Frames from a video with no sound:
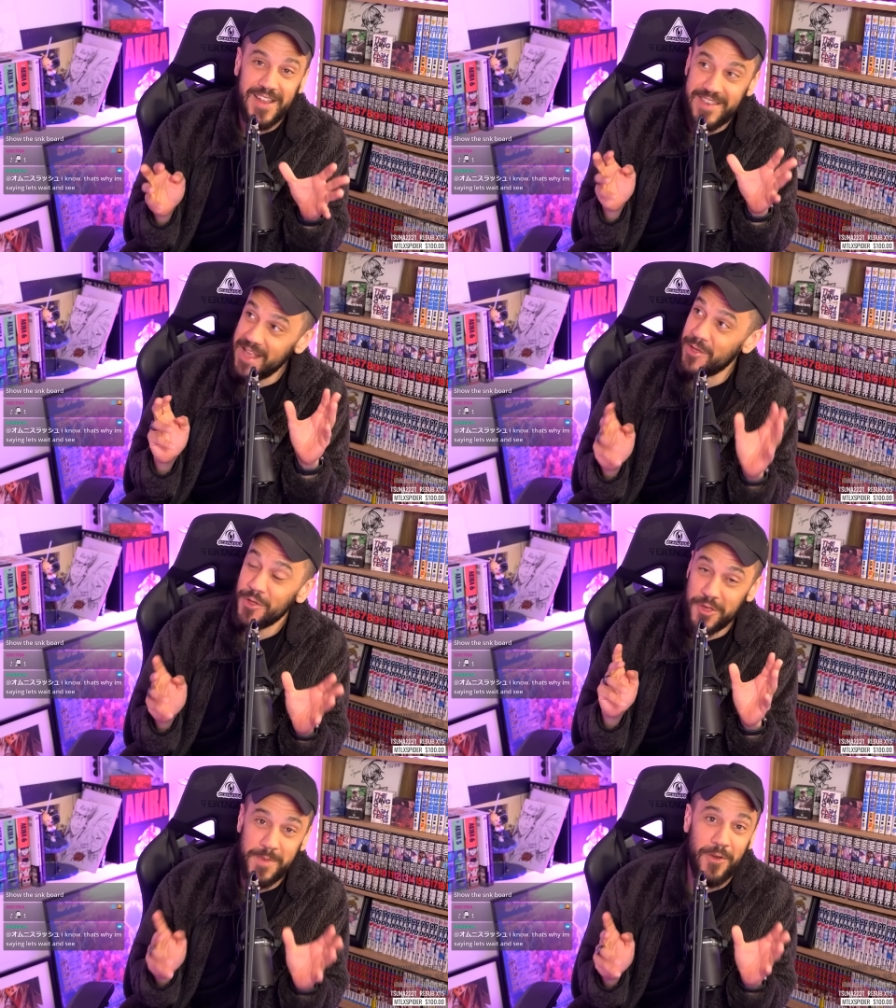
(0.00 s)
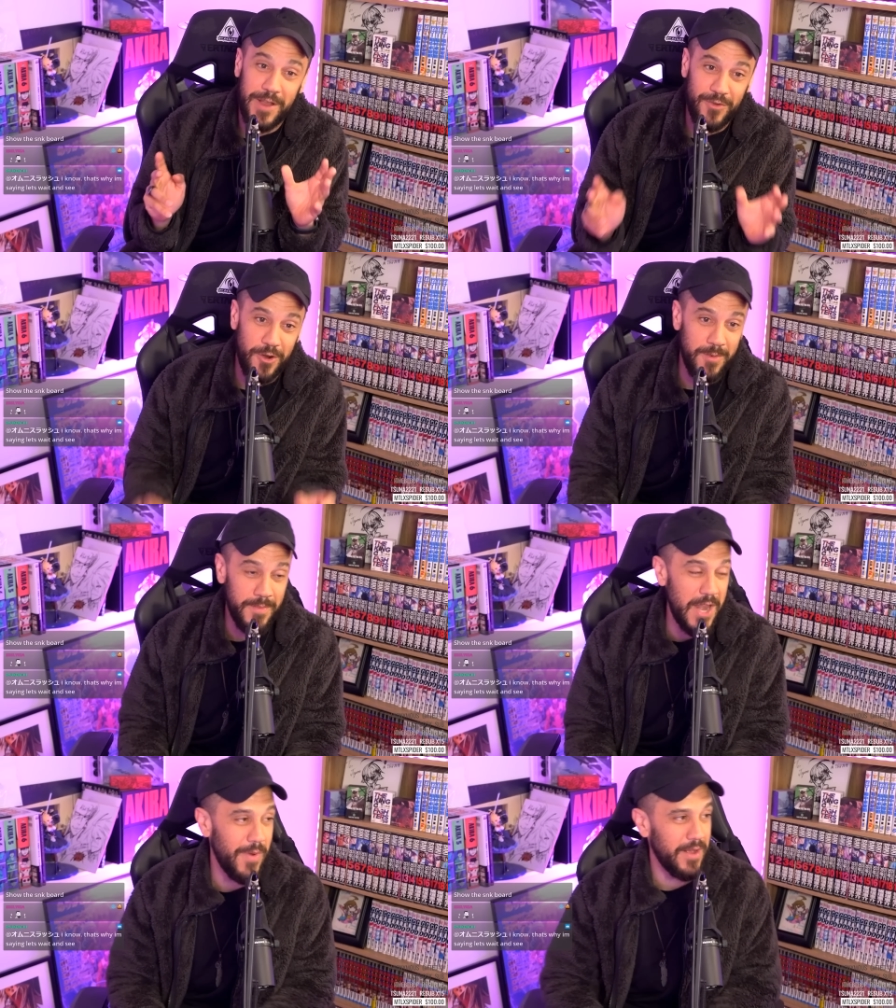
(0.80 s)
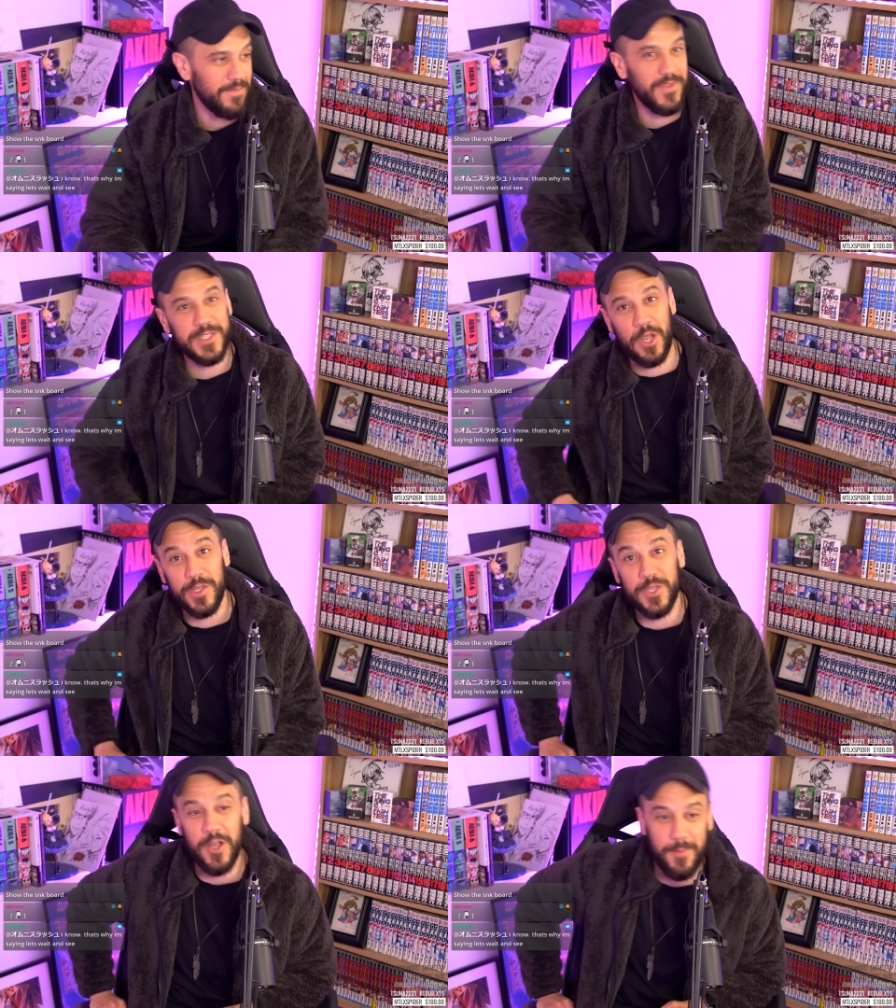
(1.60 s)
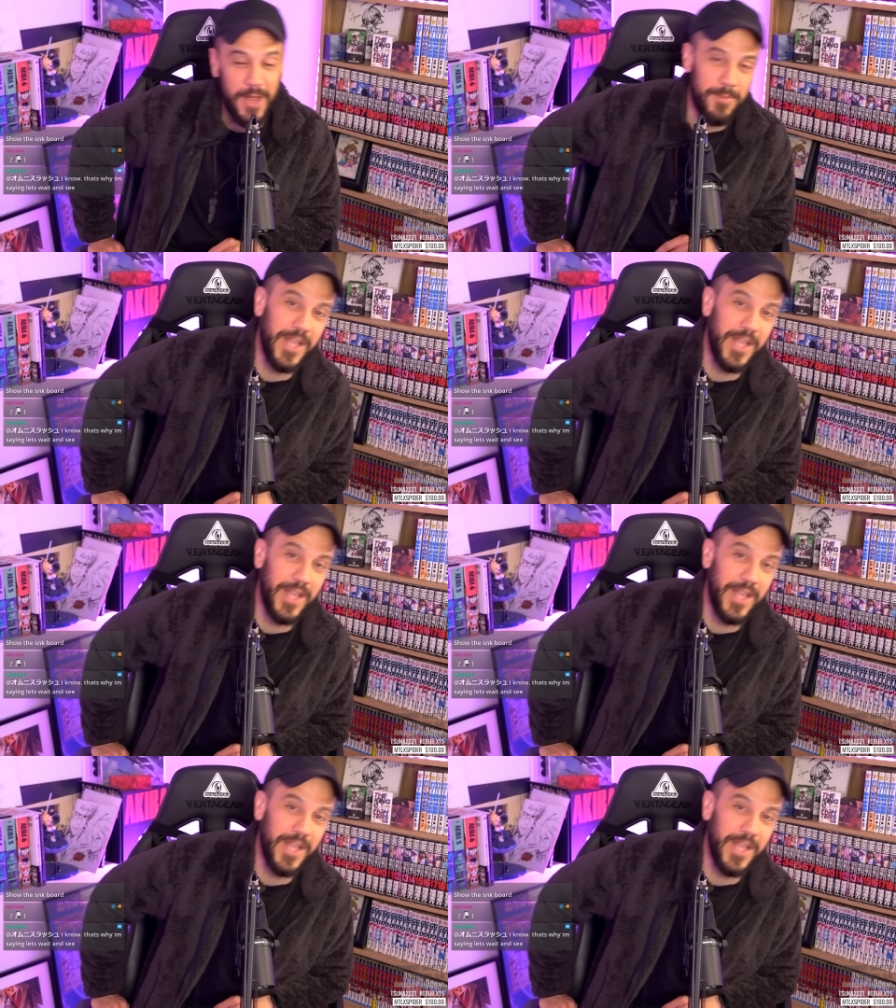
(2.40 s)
Next year should be a great tournament. Anyway, let's go. Let's talk about it.